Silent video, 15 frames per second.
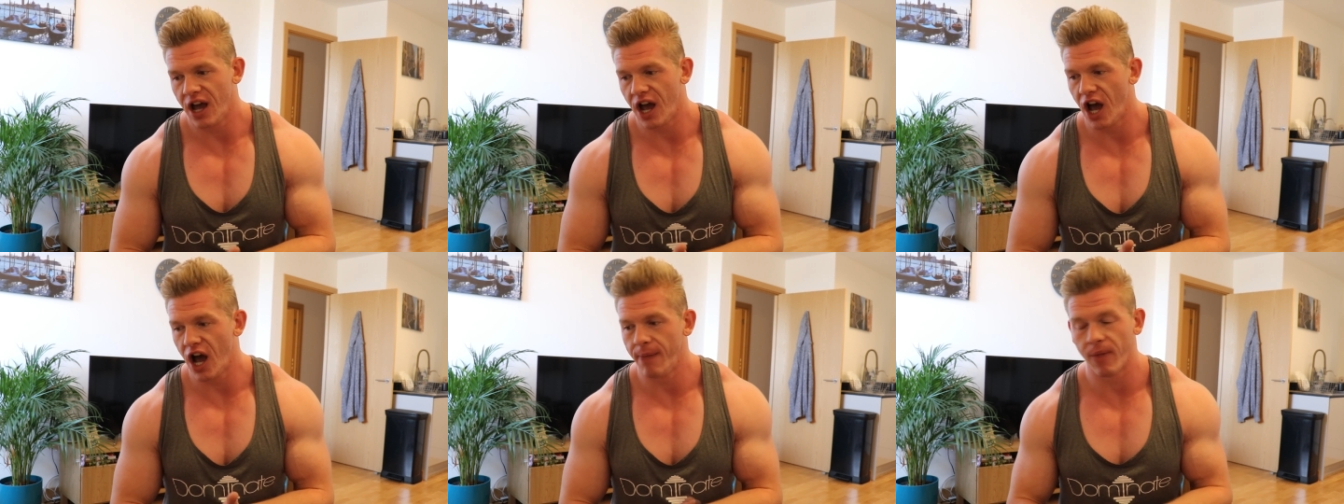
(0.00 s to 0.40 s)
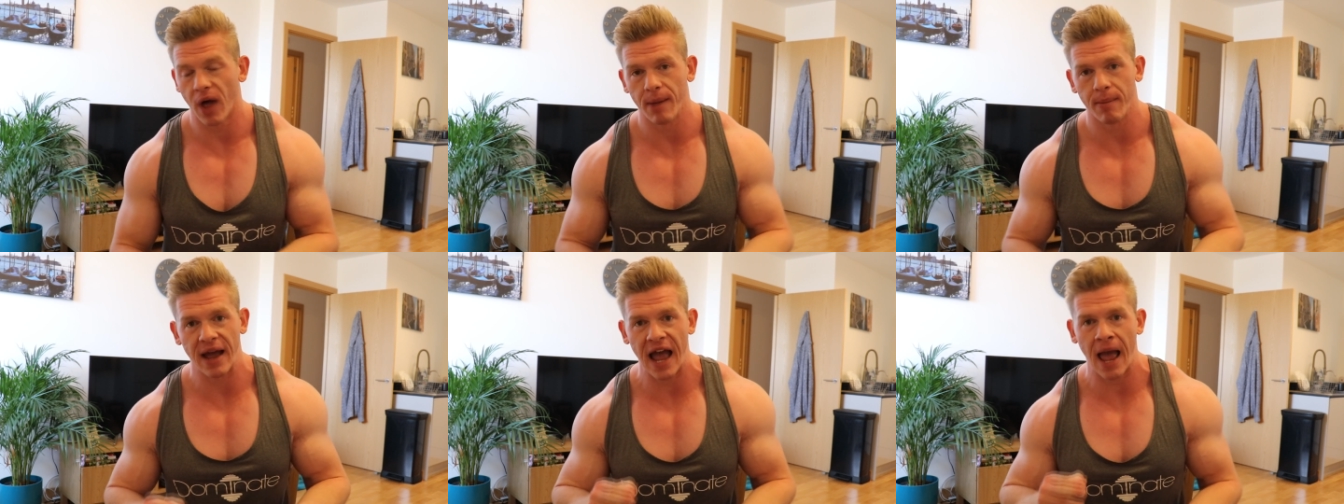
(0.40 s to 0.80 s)

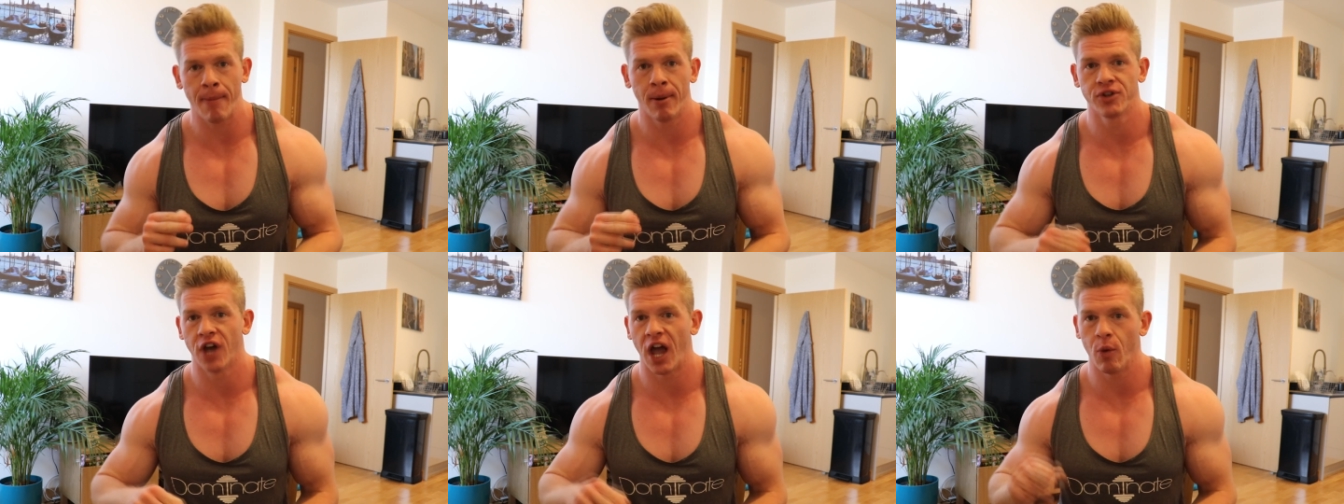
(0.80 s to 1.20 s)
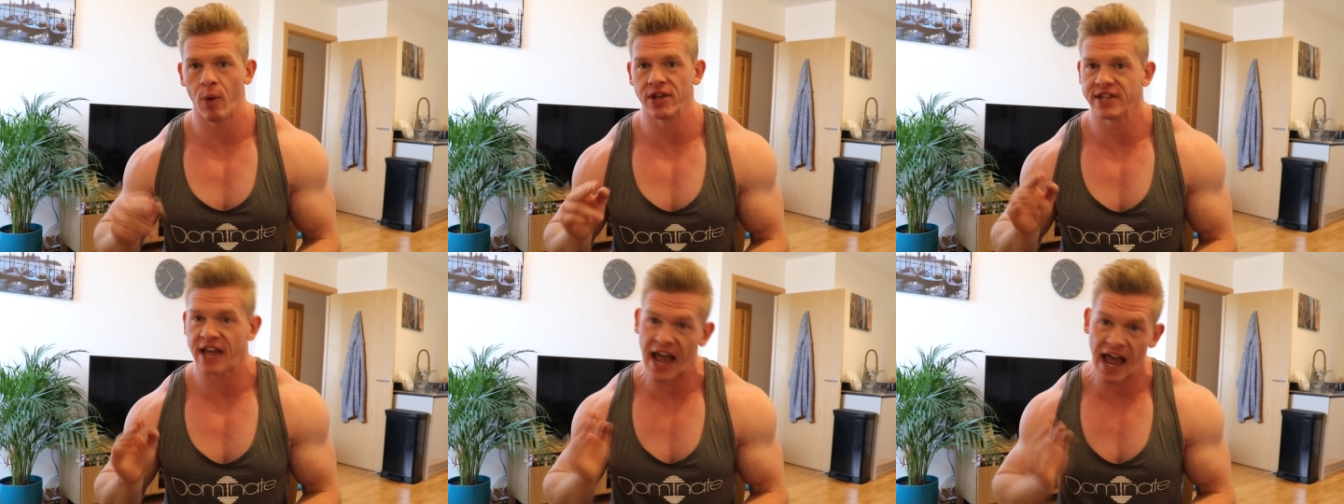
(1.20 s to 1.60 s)
my appetite
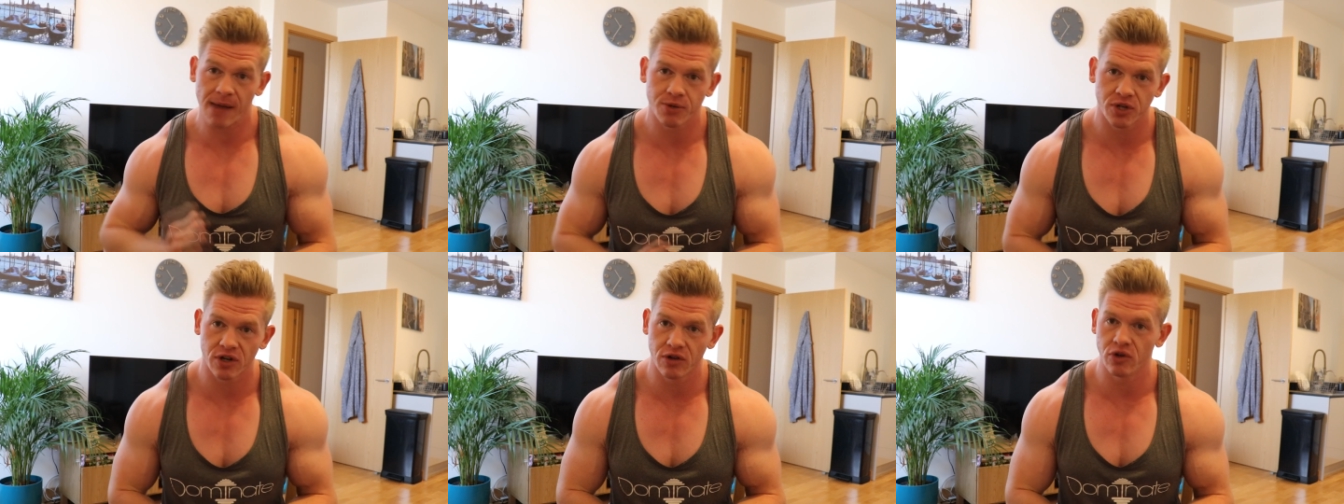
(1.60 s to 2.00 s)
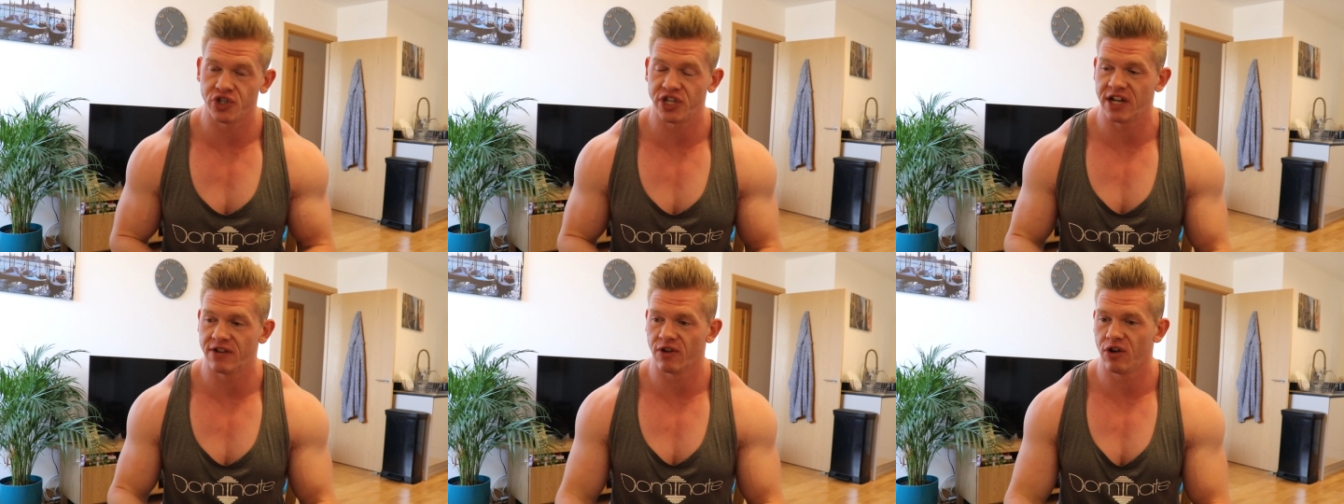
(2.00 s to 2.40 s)
went to absolute
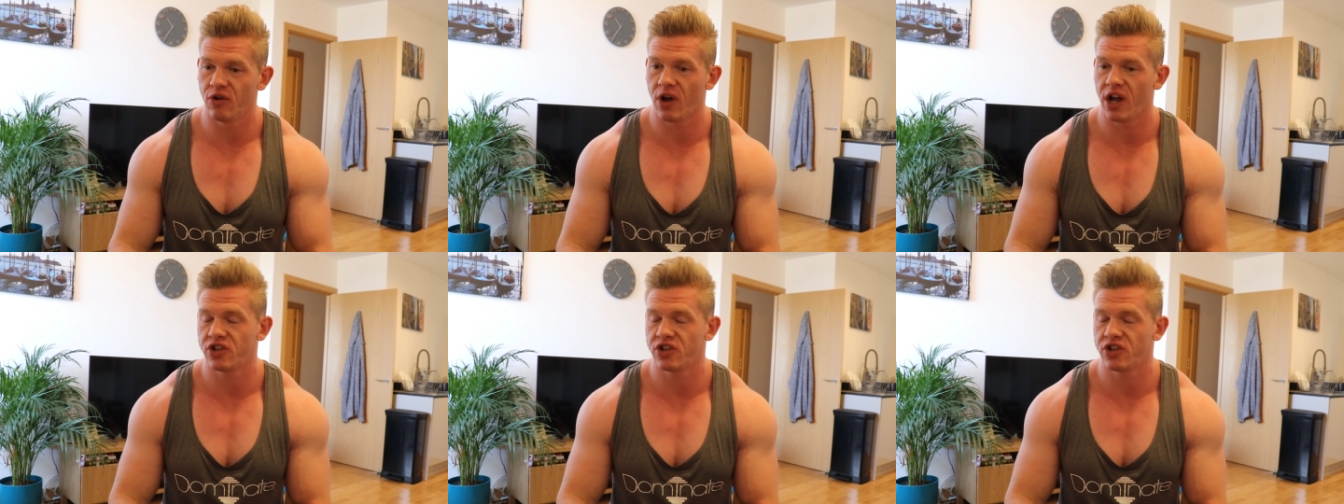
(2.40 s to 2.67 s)
zero.